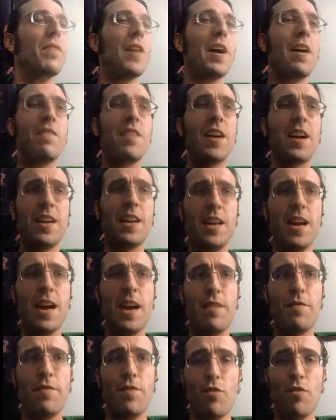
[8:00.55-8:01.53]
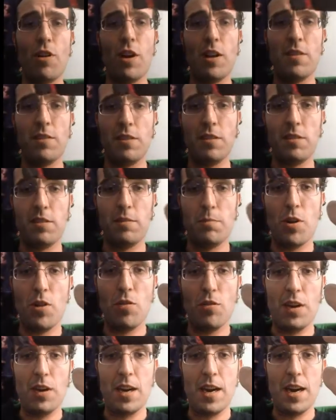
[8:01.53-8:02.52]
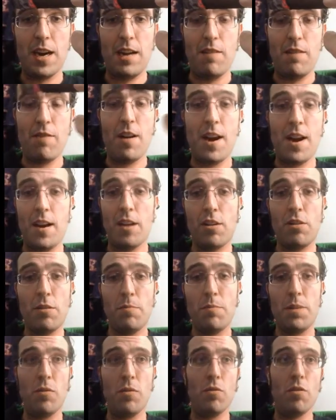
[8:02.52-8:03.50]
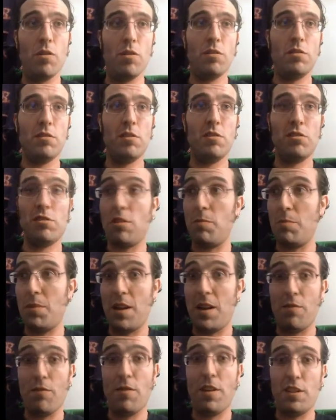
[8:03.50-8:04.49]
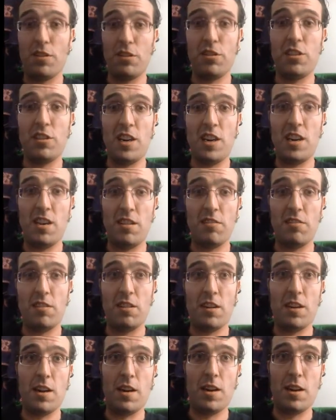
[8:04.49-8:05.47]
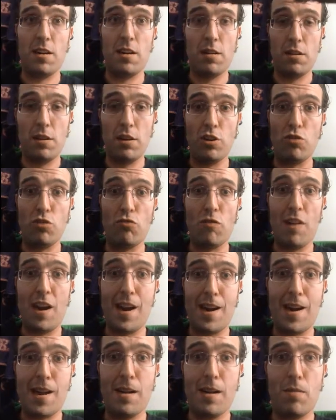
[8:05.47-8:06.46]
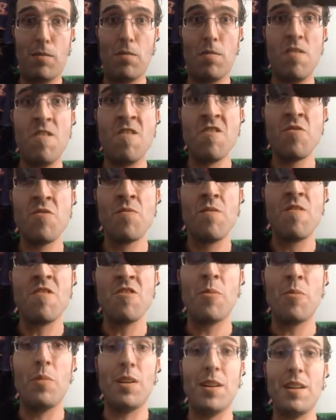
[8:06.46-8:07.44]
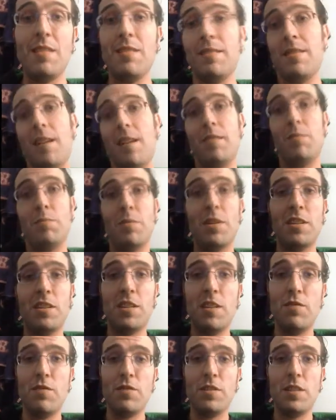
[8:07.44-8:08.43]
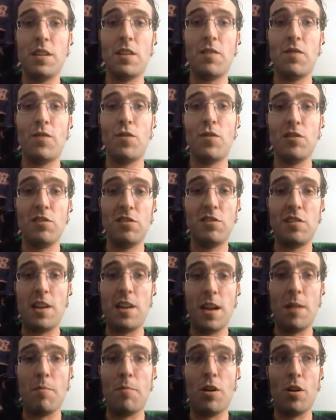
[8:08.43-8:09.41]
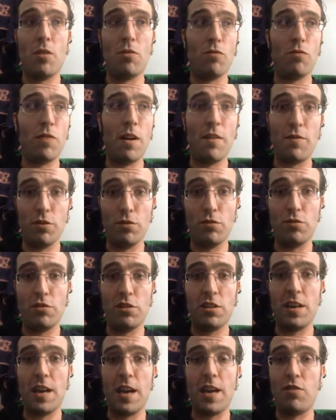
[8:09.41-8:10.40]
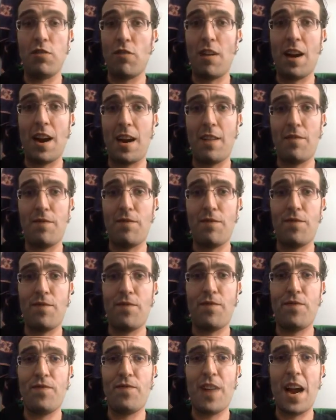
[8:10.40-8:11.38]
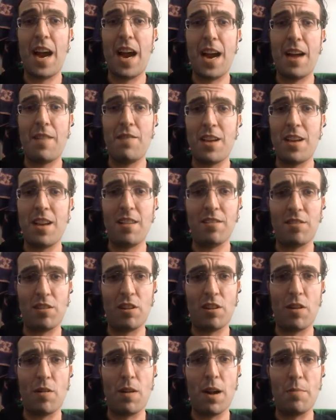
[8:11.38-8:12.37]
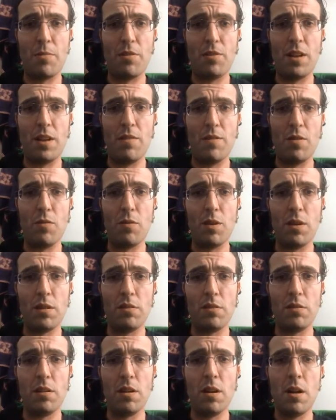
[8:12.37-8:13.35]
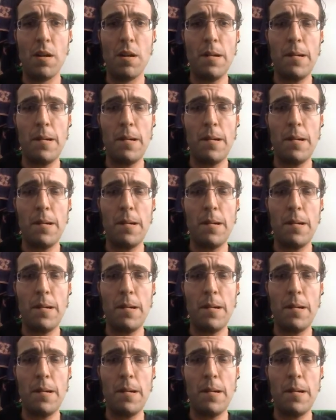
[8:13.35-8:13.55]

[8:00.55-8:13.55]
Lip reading: $5.99 for all the smoke at any rate. It could be worse. This could be a real shitty cigar. Dried out. But it doesn't taste much different than the first Te-Amo Revolution I tried 5 years ago, I believe it was.